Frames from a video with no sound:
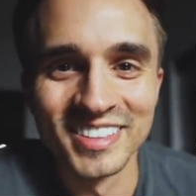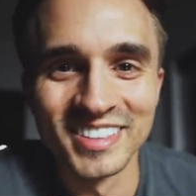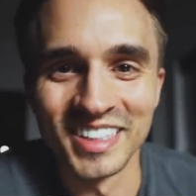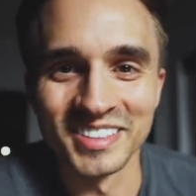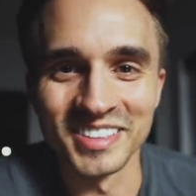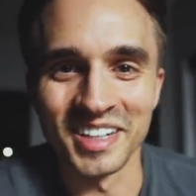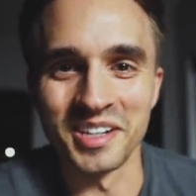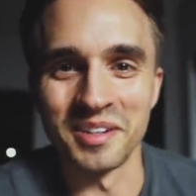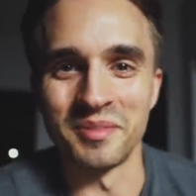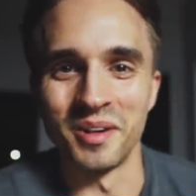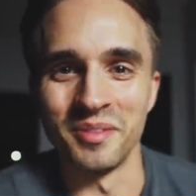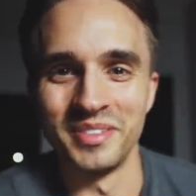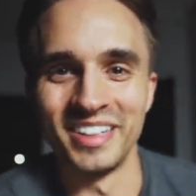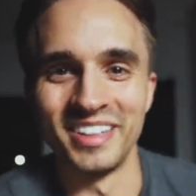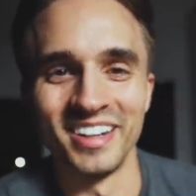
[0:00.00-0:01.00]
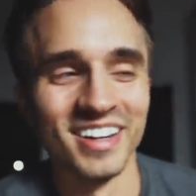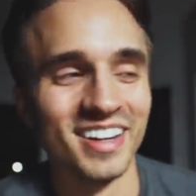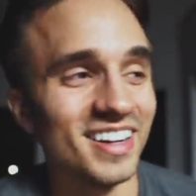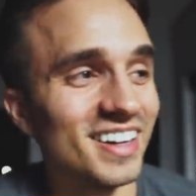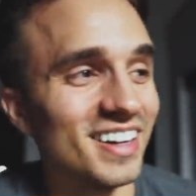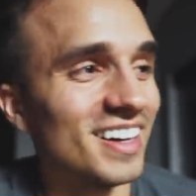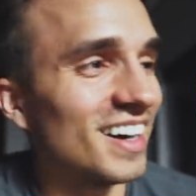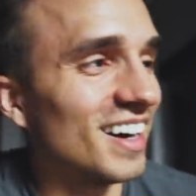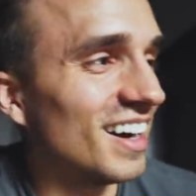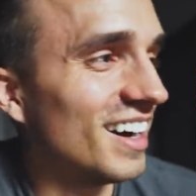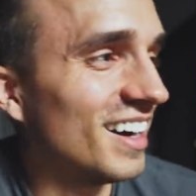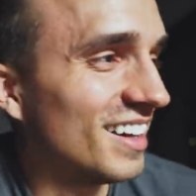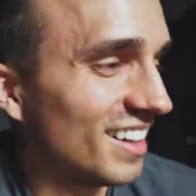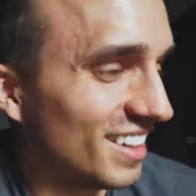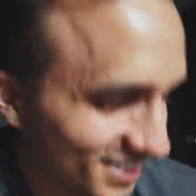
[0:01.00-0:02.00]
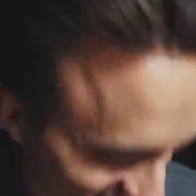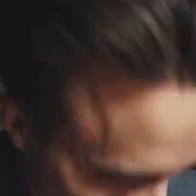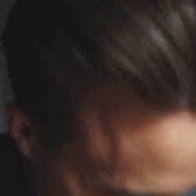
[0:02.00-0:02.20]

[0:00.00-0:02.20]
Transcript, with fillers: Sounds like I'm all bitter. Uh,